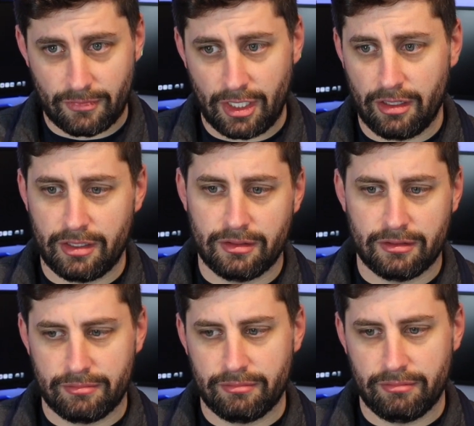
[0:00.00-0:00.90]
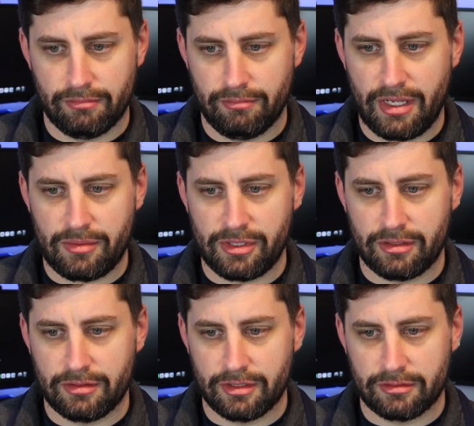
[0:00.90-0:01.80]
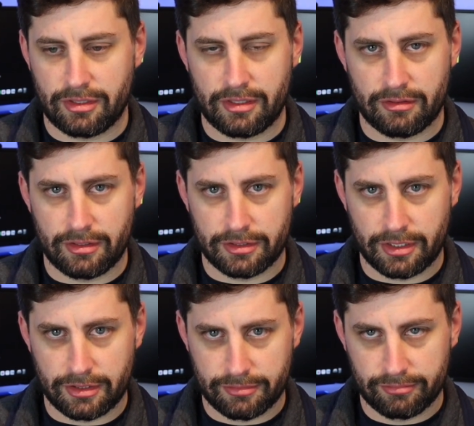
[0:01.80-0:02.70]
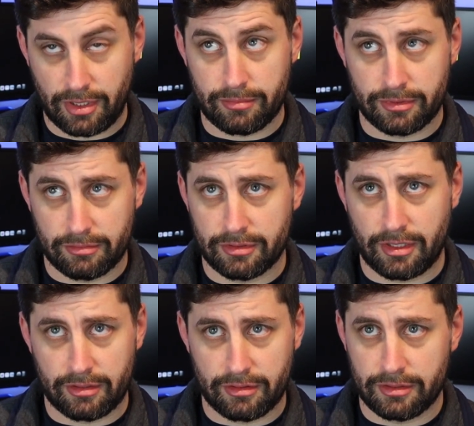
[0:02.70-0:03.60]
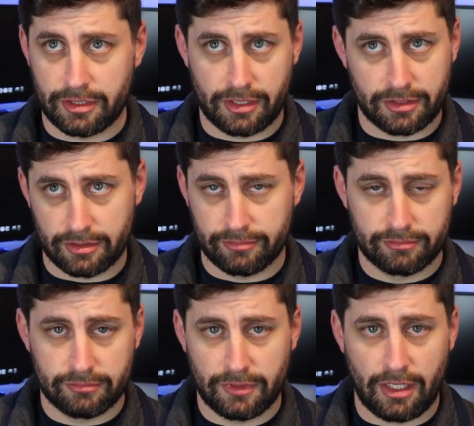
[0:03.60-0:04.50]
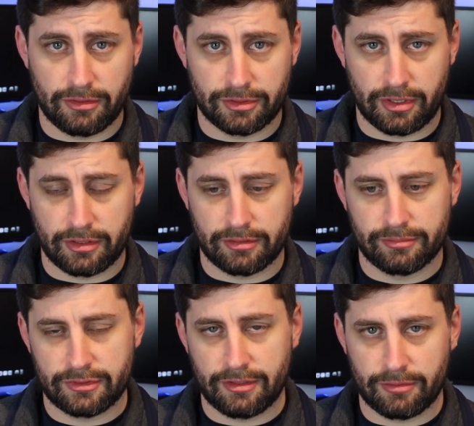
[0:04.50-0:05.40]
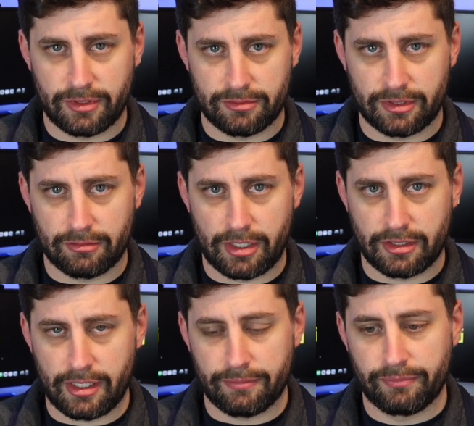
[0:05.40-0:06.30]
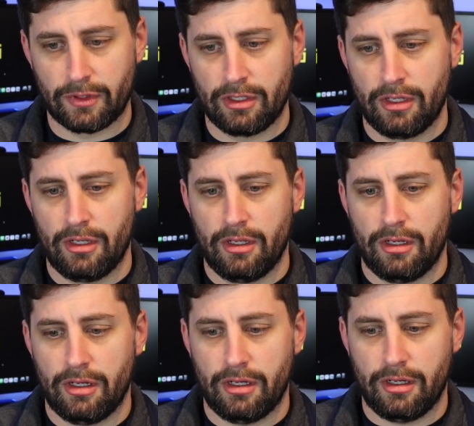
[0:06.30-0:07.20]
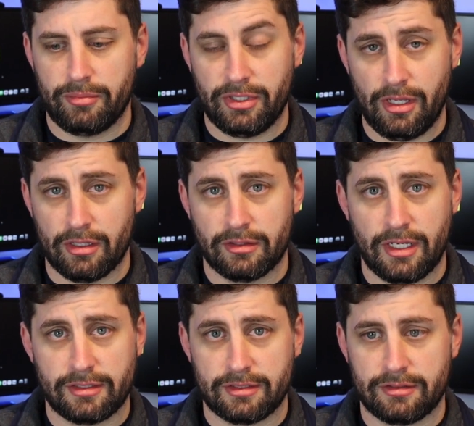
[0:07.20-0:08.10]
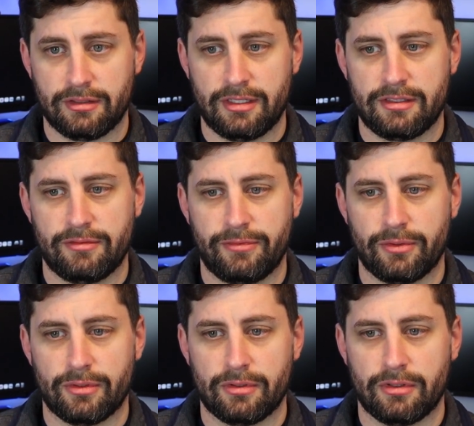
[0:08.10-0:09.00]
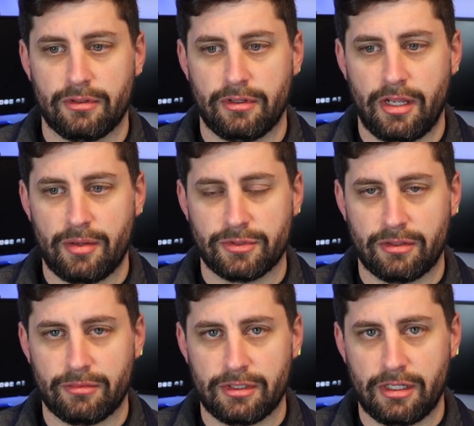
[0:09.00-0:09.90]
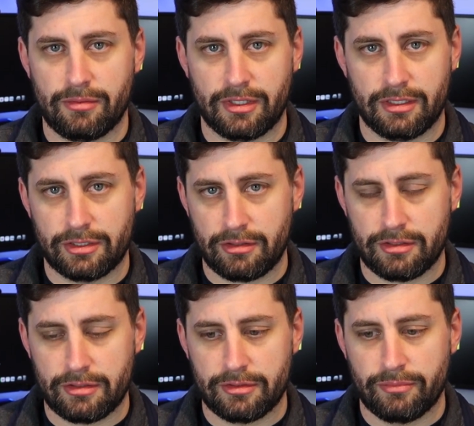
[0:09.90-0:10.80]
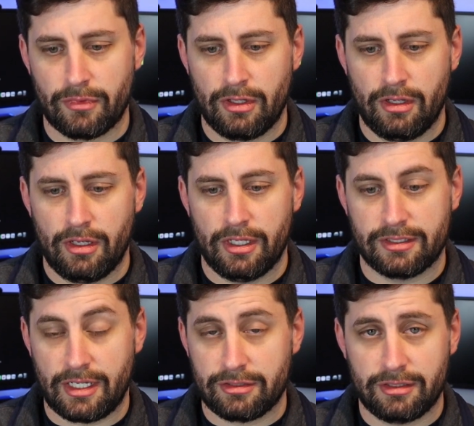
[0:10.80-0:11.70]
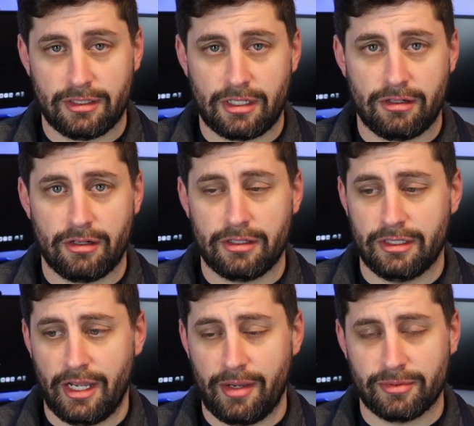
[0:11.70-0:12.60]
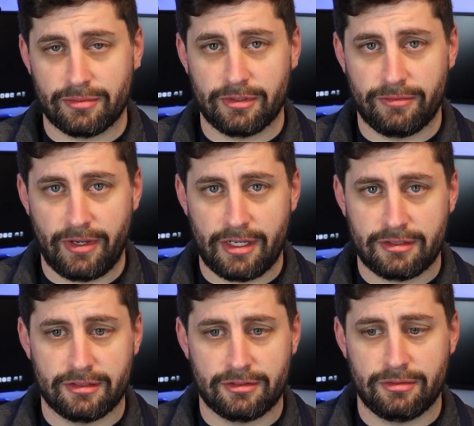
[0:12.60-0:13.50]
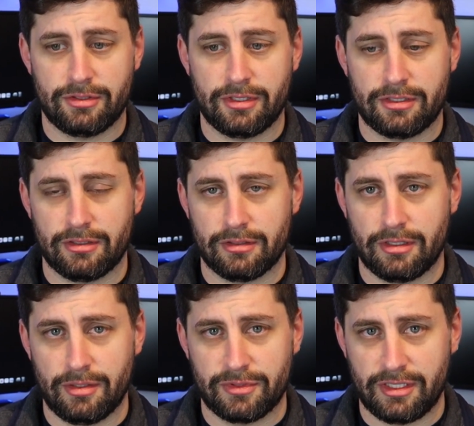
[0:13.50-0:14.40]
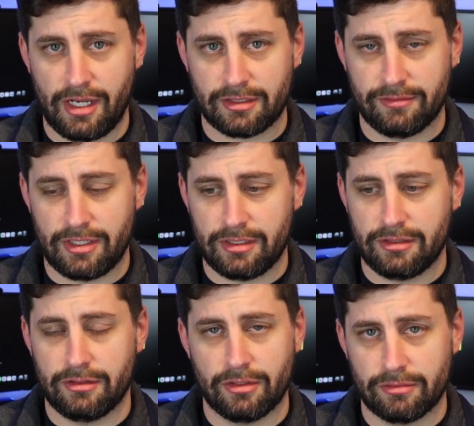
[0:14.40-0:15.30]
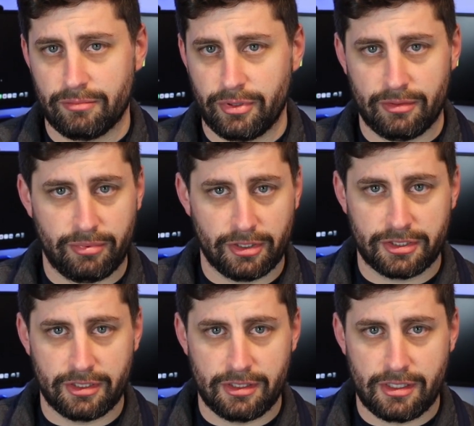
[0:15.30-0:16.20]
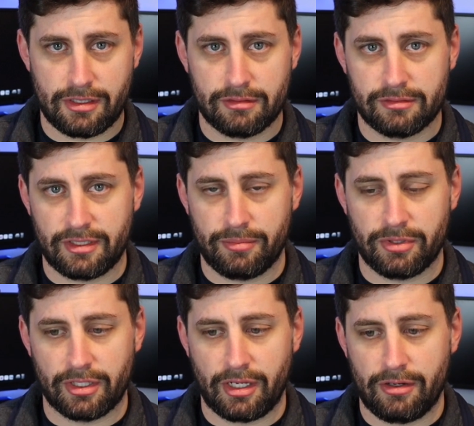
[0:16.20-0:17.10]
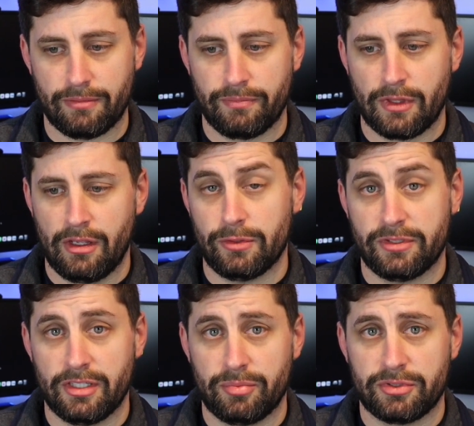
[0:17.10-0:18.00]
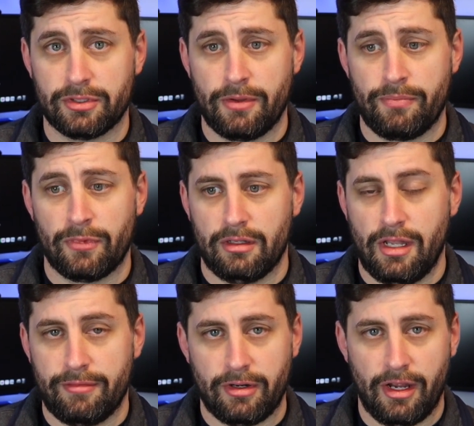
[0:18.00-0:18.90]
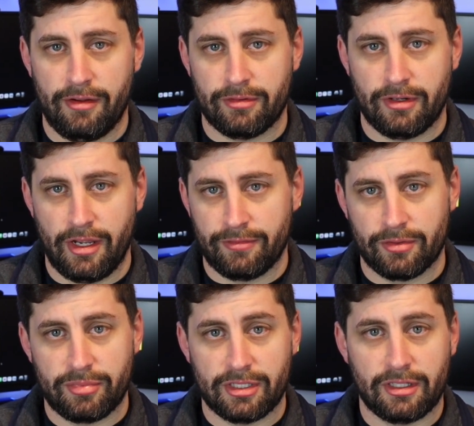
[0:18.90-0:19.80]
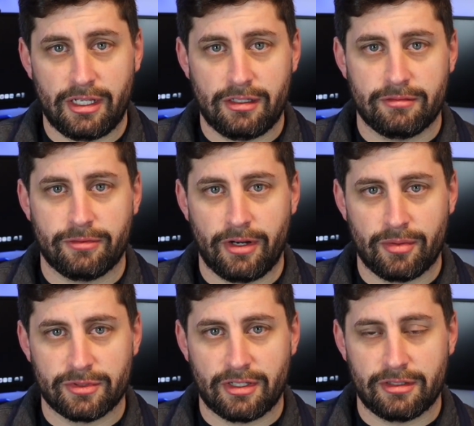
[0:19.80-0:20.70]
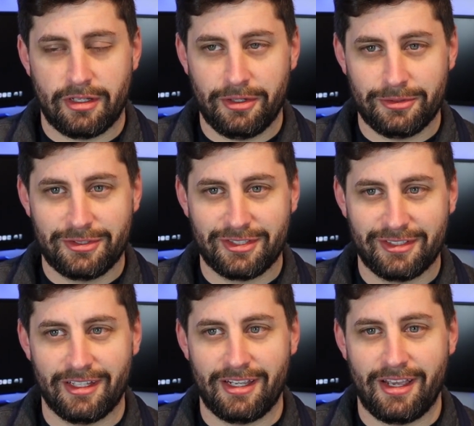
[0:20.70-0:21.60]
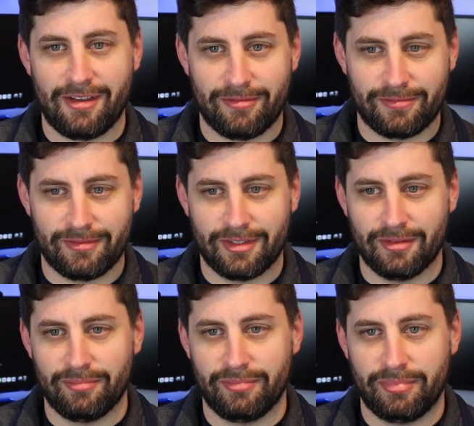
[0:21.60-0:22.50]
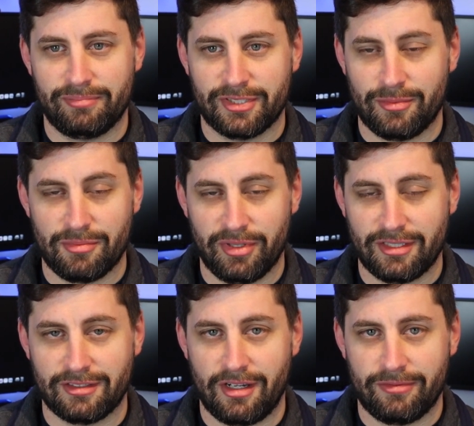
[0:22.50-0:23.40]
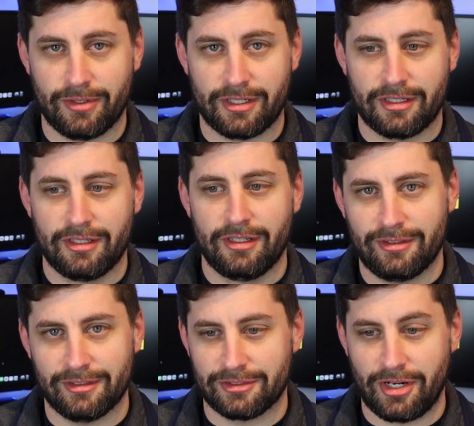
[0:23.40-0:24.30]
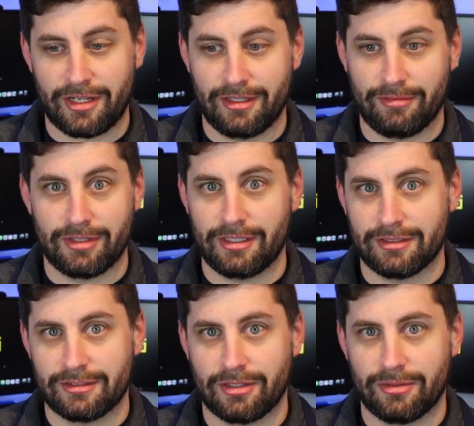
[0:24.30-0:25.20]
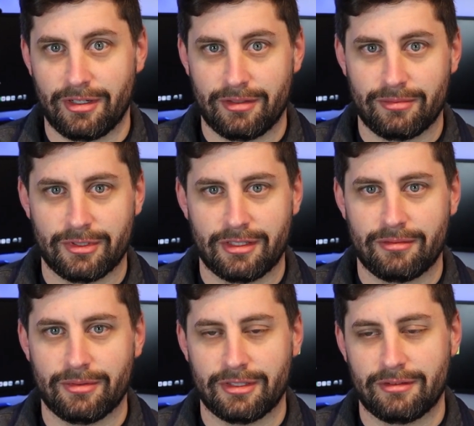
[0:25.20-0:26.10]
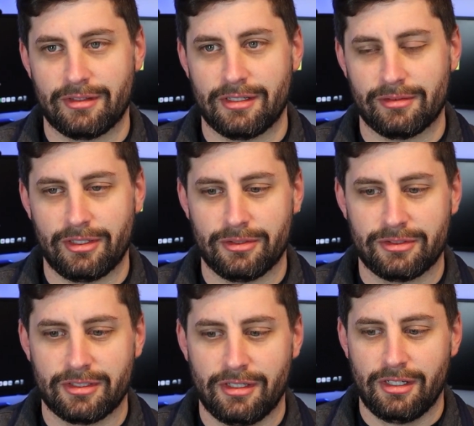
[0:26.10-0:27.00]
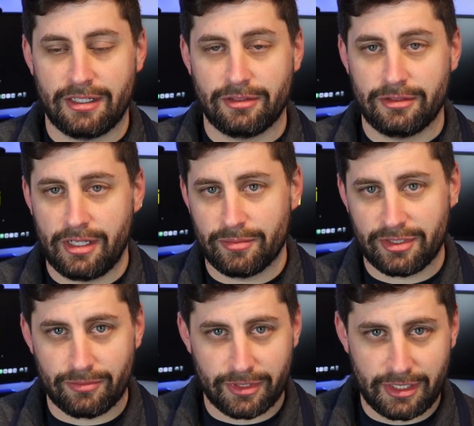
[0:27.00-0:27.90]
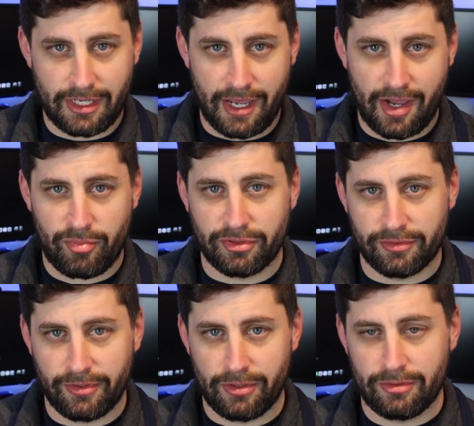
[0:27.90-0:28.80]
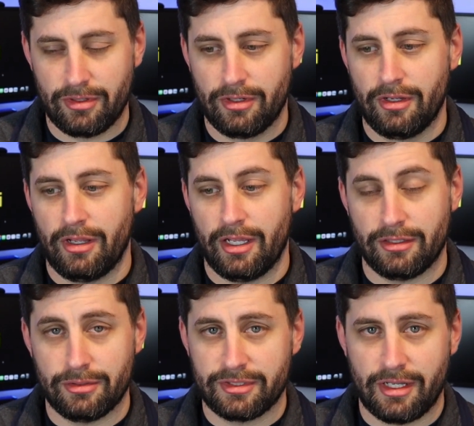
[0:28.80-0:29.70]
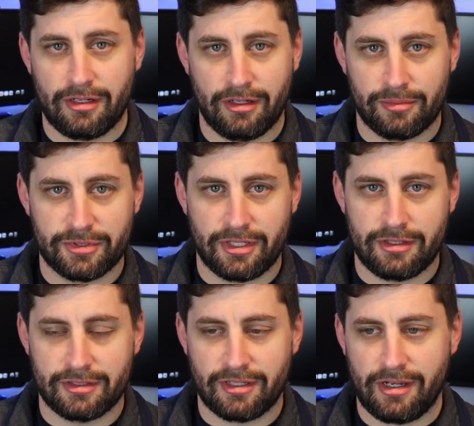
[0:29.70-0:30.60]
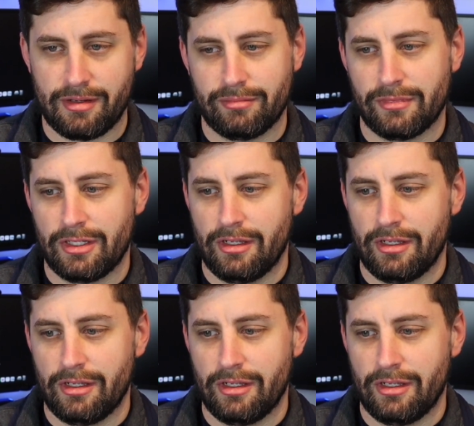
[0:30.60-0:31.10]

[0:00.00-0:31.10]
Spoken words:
And maybe the trailer interchange. Probably the trailer interchange or non-owned trailer. There's different ways we can write that. But yeah, that's it for Amazon Relay with insurance. It's actually not that hard, and it happens really fast. As soon as you get your MC activated, you can go punch it in there, set up your account. A few tips: never ever ever be late for Amazon loads. They have some of the best software and tracking everything that's going on with their loads. Download the Amazon Relay app on your phone and use that 100% of the time.